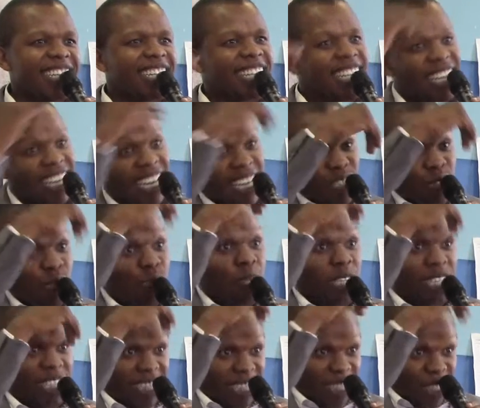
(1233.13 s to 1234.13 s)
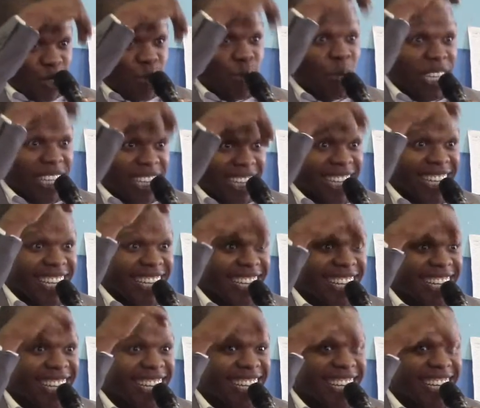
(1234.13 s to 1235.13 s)
Last week, this week,
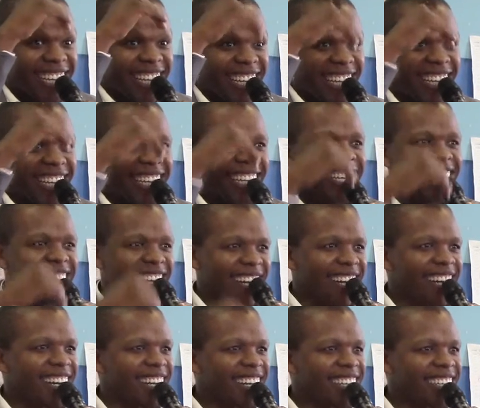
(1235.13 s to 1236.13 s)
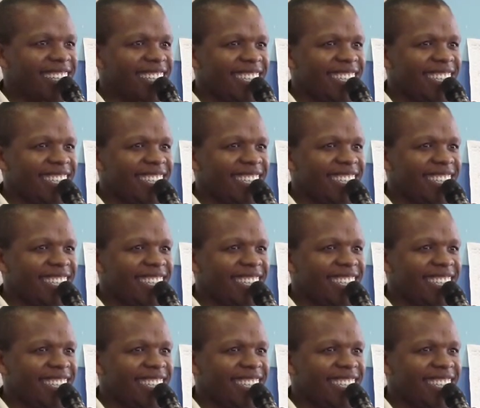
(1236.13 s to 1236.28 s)
ne? Yeah.